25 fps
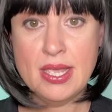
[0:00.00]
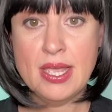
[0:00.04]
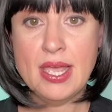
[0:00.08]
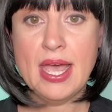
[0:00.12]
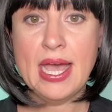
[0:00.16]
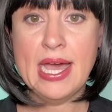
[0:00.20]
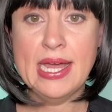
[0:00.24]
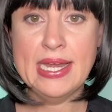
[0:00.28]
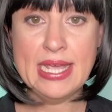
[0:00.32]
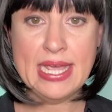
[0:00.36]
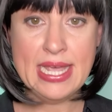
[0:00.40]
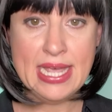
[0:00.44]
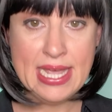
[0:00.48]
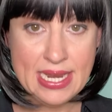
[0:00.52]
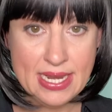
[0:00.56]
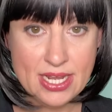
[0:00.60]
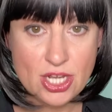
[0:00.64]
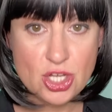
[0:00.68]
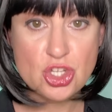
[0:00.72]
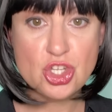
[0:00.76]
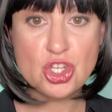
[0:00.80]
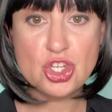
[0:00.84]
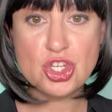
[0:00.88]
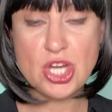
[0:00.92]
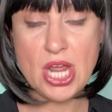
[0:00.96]
And in
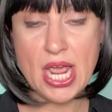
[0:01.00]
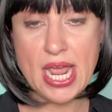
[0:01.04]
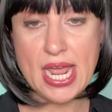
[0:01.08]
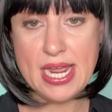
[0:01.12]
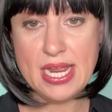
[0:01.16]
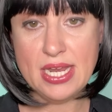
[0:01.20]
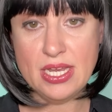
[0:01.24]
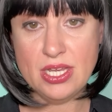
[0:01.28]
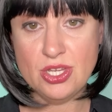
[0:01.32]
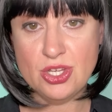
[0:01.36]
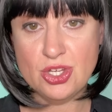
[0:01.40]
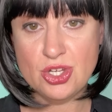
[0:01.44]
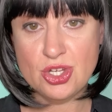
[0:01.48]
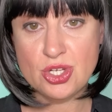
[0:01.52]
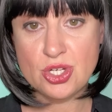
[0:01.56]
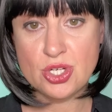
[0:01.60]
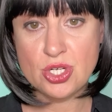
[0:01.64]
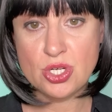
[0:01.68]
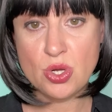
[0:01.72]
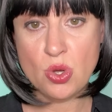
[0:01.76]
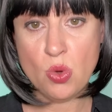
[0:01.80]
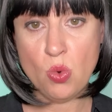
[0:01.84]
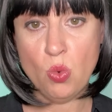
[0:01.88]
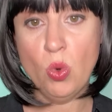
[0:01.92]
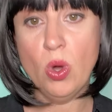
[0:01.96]
exchange,
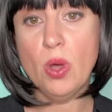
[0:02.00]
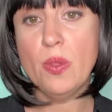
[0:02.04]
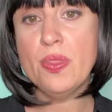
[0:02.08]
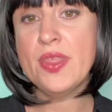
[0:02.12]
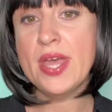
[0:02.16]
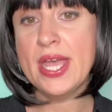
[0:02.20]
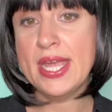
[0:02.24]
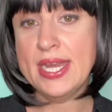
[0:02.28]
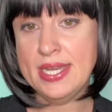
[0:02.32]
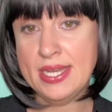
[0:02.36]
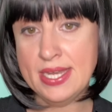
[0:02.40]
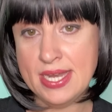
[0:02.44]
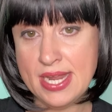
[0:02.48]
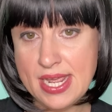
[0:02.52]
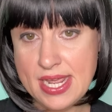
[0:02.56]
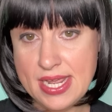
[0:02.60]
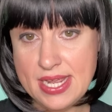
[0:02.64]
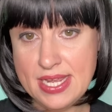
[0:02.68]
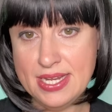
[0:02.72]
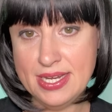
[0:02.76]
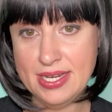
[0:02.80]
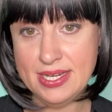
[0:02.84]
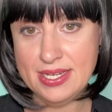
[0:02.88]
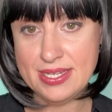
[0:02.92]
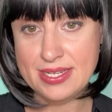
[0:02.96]
what they
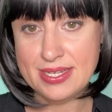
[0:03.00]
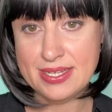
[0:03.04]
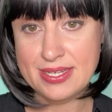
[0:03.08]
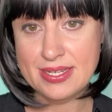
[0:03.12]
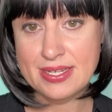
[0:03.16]
need